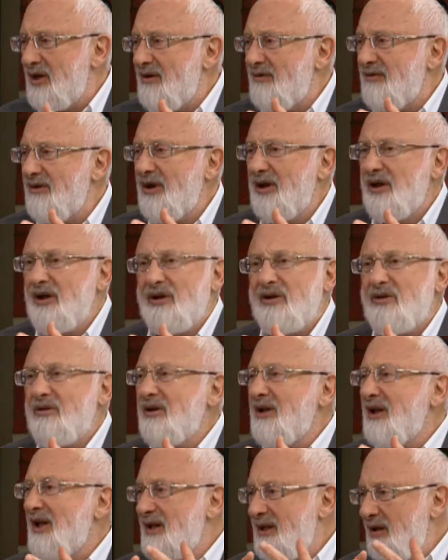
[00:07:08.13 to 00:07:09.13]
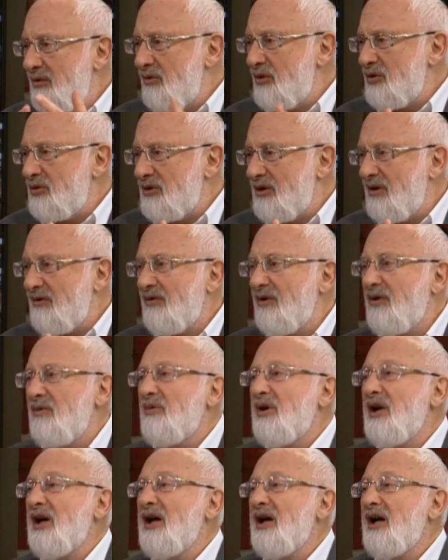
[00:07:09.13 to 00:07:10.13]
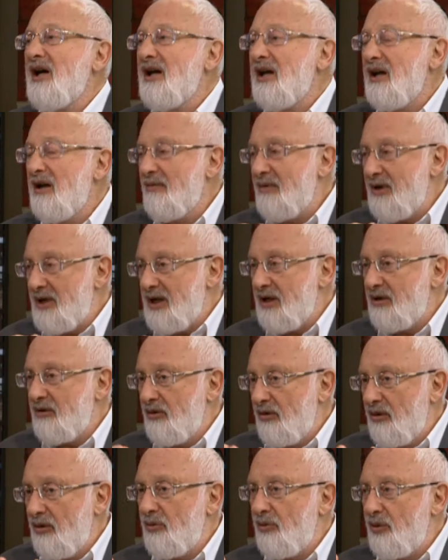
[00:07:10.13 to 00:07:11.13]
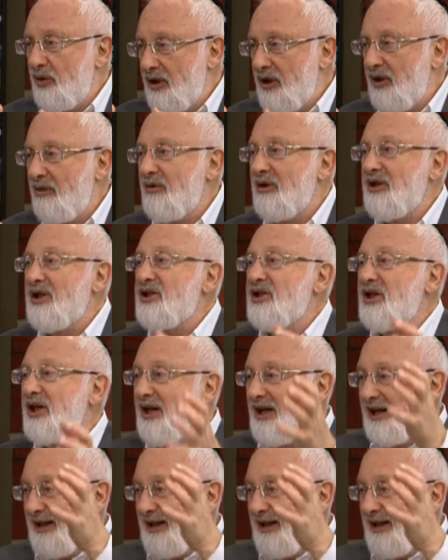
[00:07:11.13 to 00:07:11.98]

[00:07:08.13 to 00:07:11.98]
that we don't care about the home or our common possessions or the common